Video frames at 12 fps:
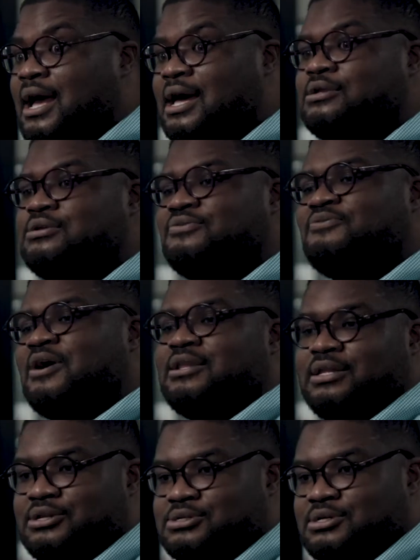How do you
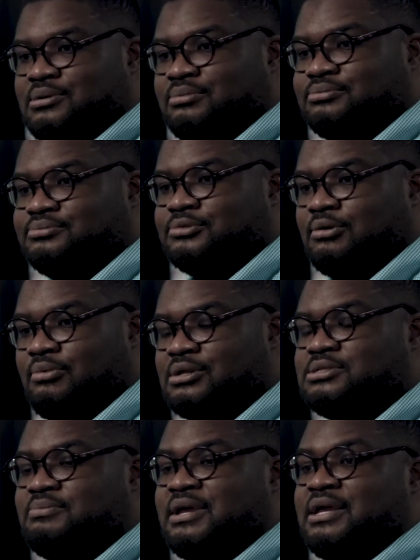define leadership?
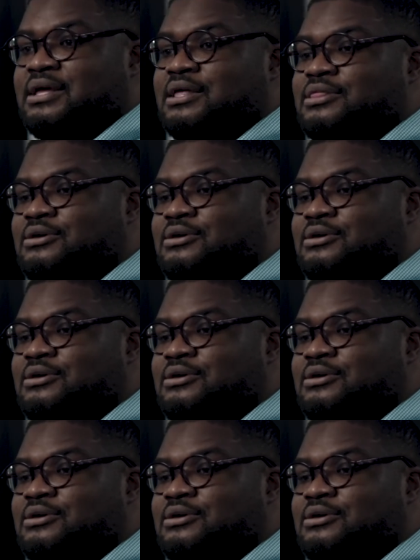Well, to me,